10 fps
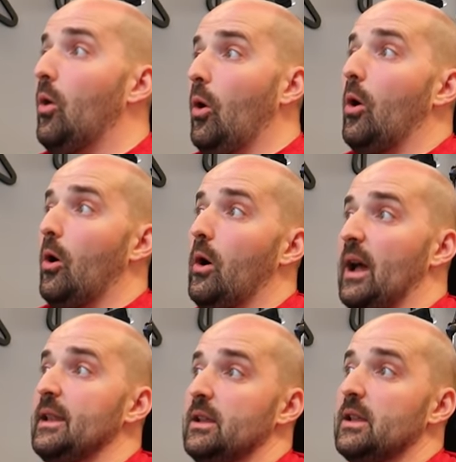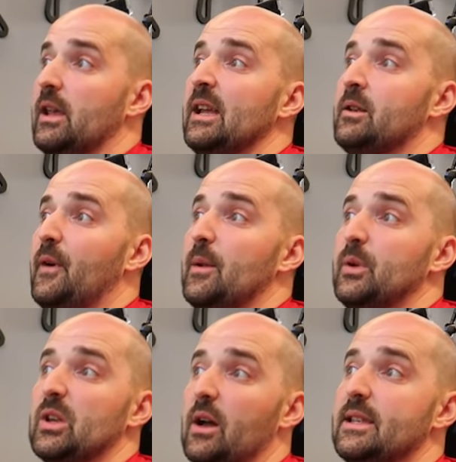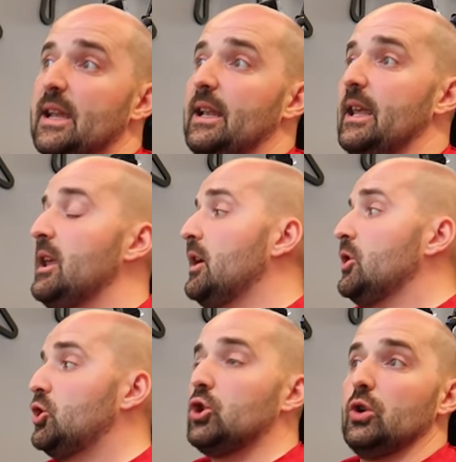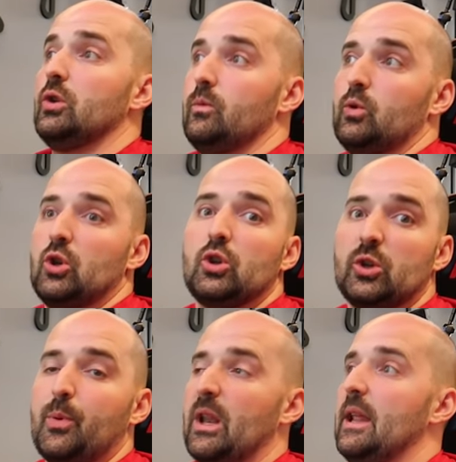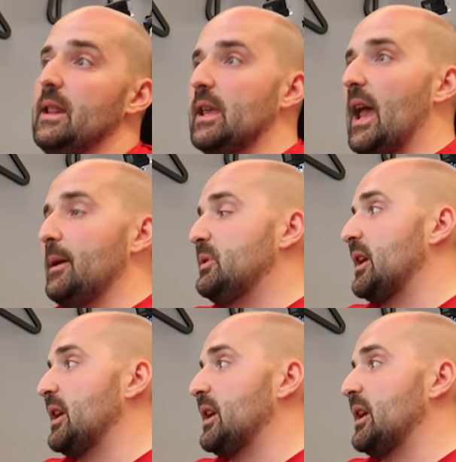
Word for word: or and the game developers ideally should should just put it in the game.